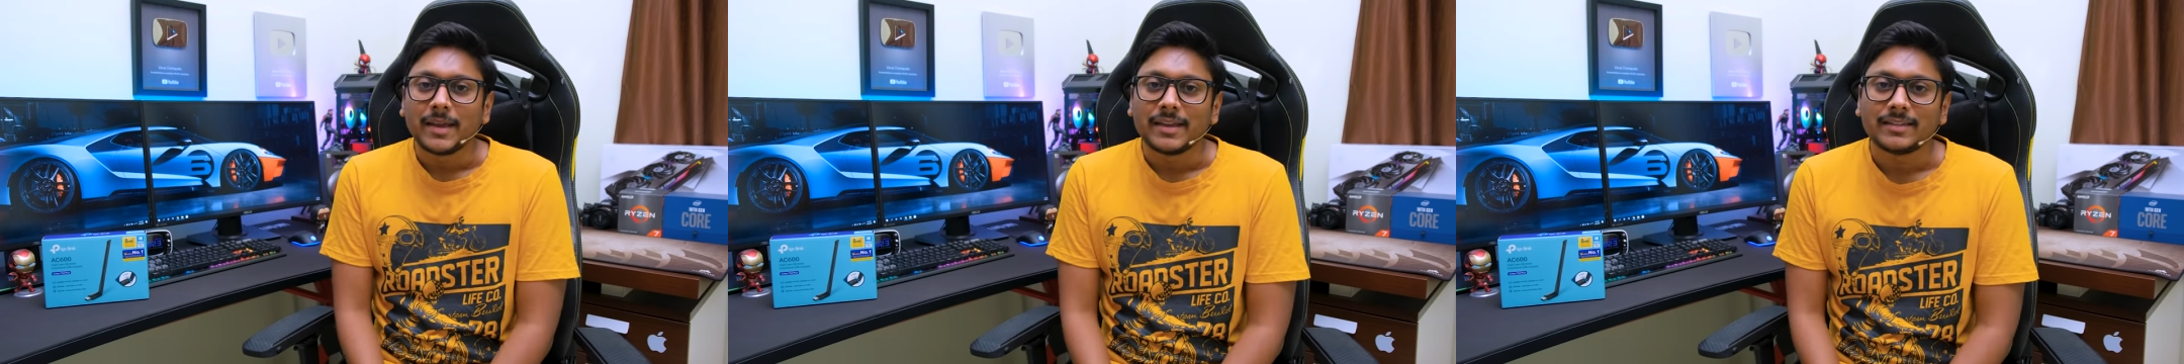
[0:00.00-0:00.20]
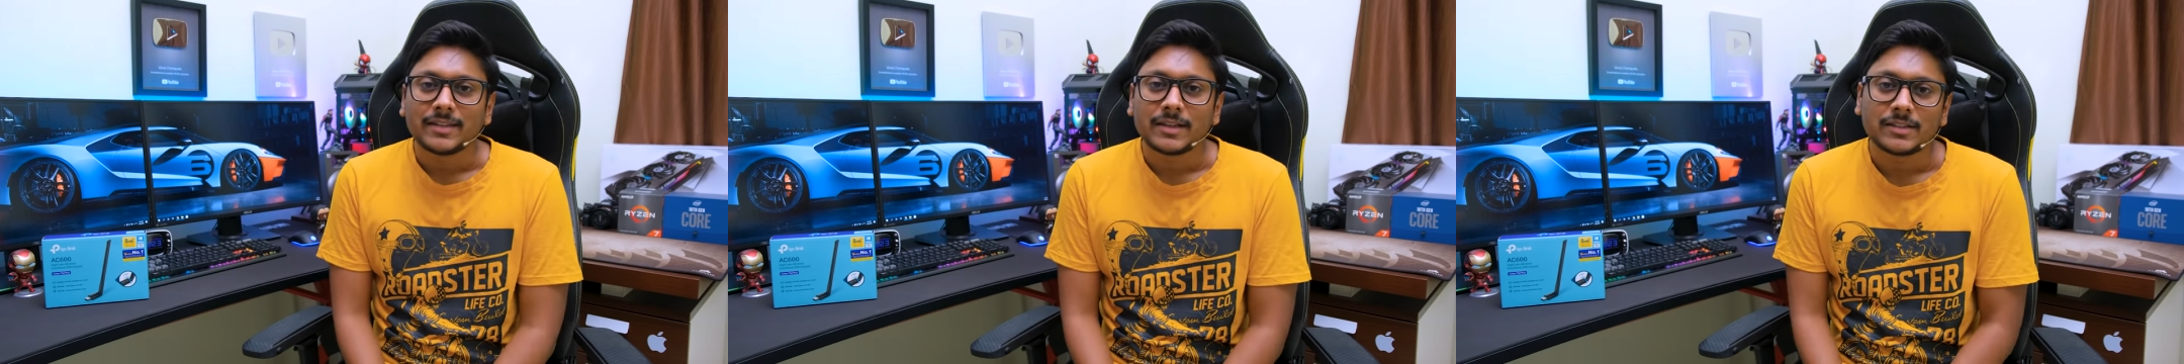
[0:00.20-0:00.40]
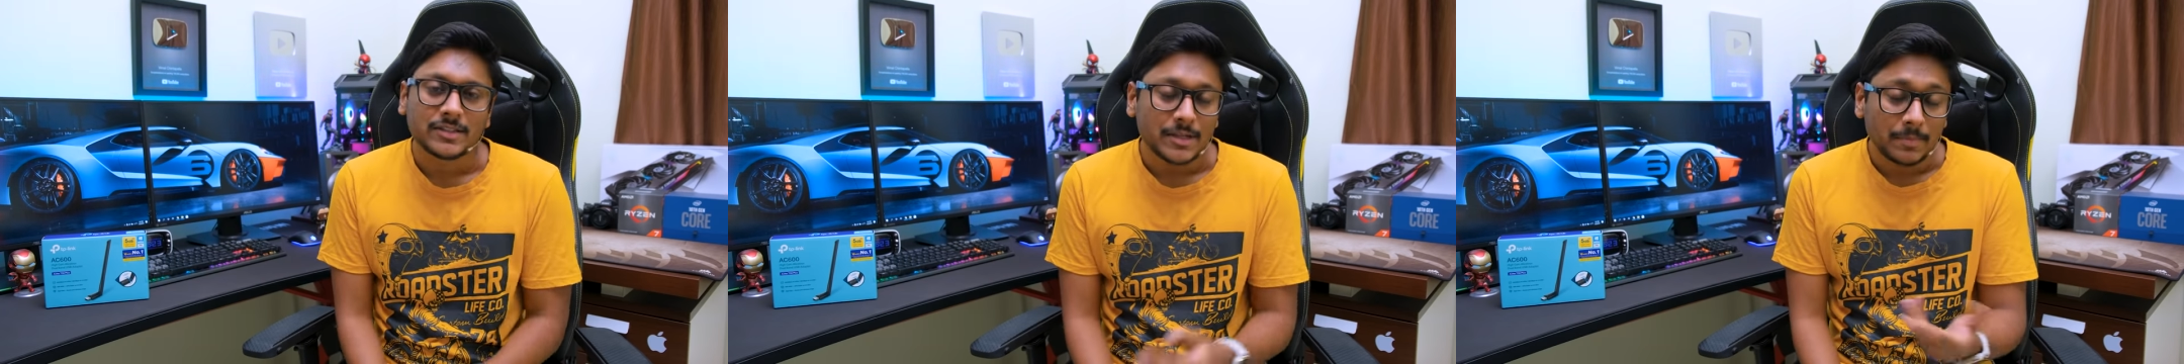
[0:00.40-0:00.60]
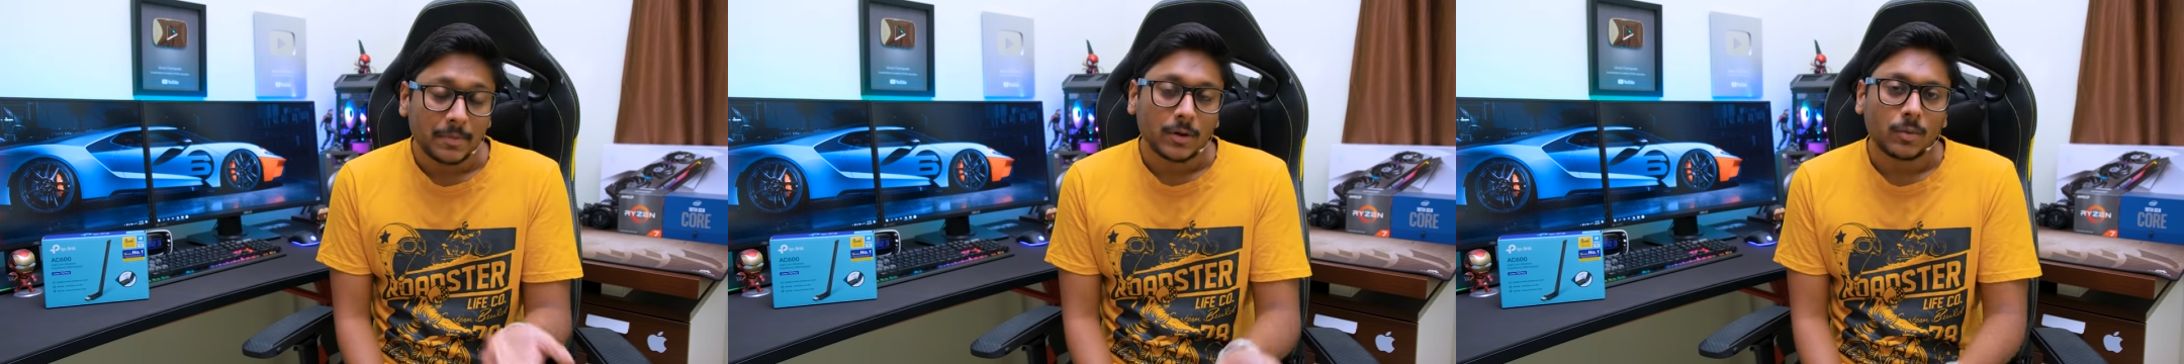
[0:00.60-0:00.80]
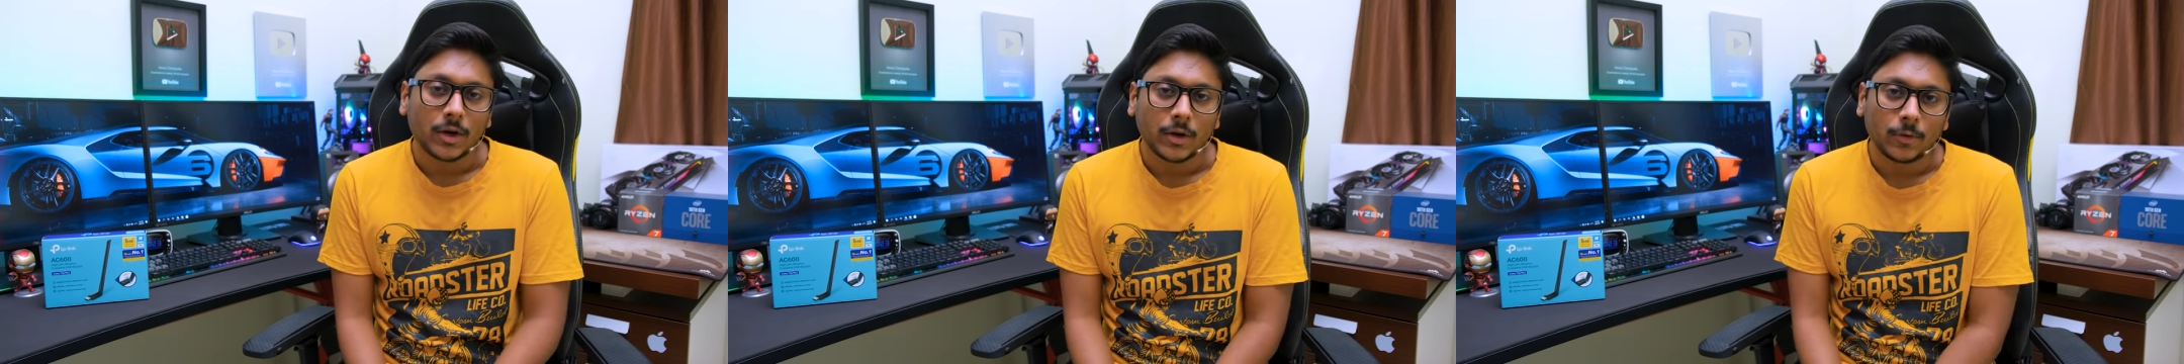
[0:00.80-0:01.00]
basic
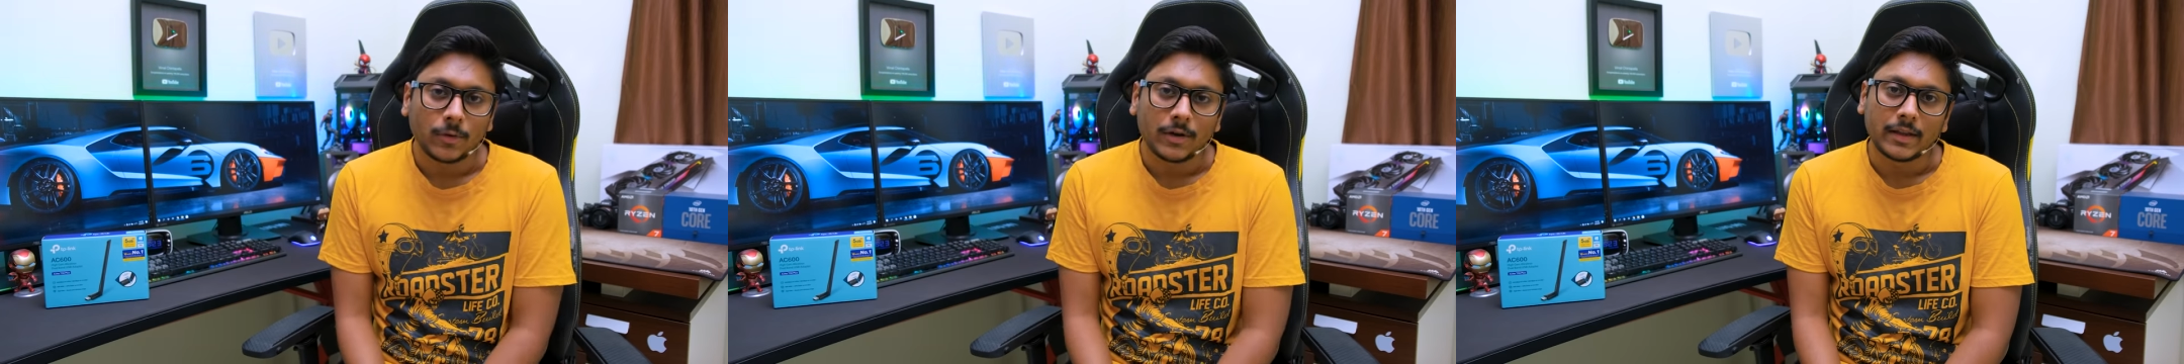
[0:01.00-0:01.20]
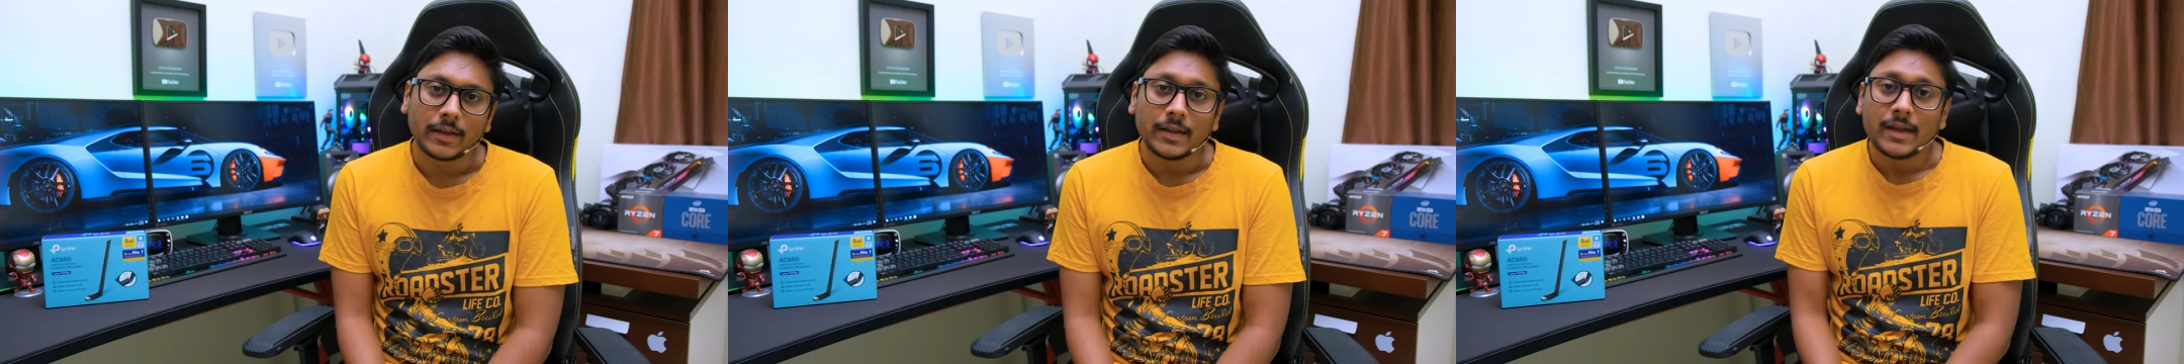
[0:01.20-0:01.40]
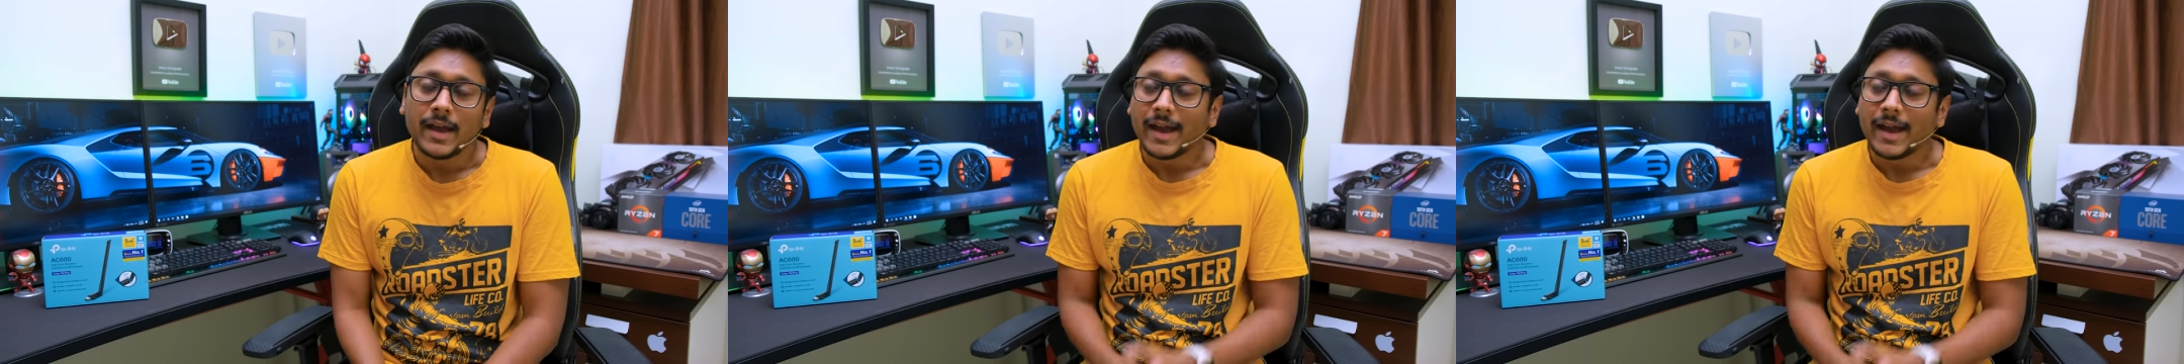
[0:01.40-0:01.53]
cheaper one only.